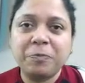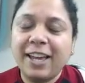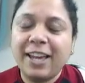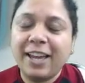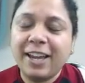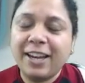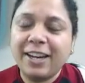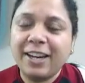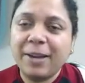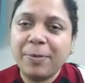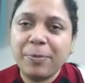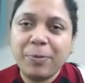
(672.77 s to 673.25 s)

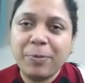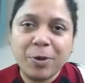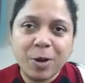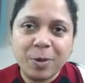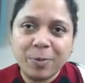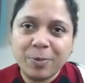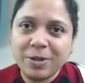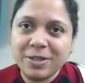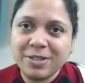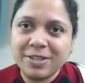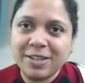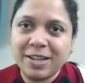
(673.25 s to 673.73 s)
and I
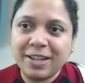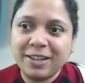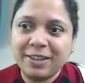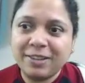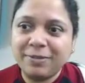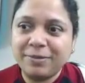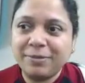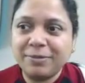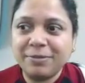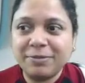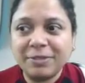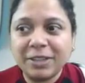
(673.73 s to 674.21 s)
promise
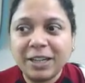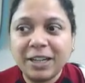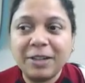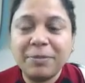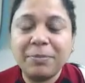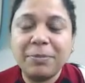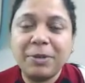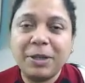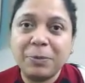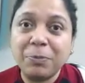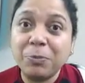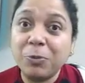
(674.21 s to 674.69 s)
I'll
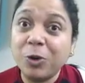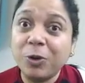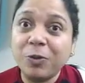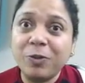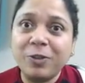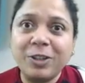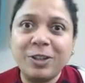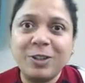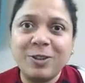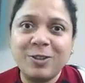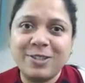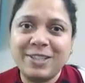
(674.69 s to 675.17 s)
make more
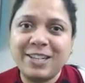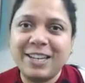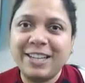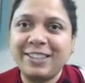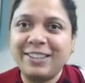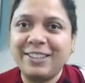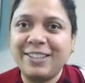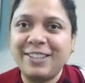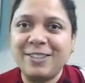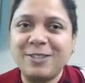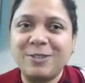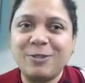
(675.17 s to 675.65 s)
videos
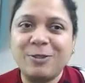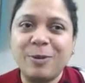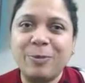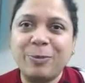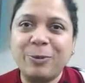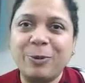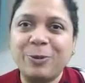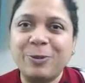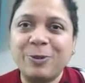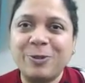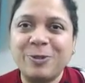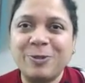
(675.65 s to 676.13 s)
like these to
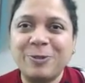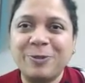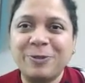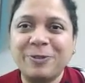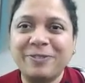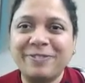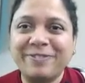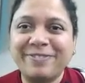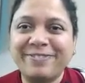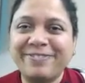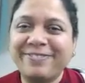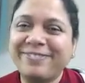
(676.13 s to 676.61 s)
upload
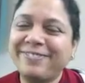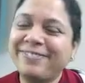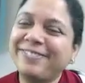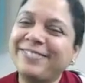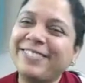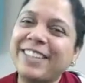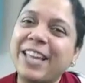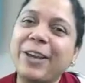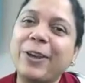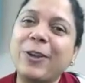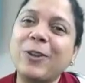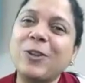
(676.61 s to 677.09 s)
soon.
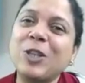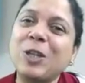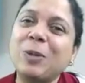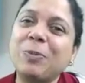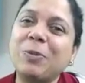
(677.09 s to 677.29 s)
Thank you so